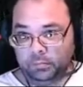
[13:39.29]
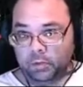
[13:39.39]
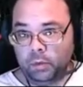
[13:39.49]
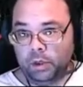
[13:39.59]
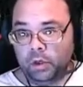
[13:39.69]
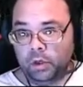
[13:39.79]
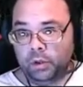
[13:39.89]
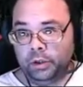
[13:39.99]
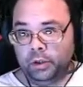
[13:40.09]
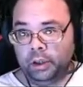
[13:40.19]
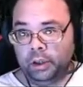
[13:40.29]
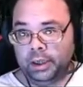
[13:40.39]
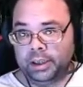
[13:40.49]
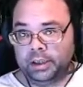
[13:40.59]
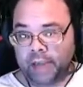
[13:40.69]
We are going to
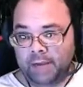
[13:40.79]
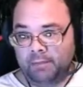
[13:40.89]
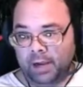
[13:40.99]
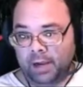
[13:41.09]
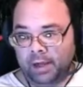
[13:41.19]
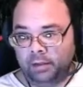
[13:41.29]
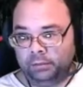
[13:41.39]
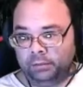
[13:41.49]
click save file.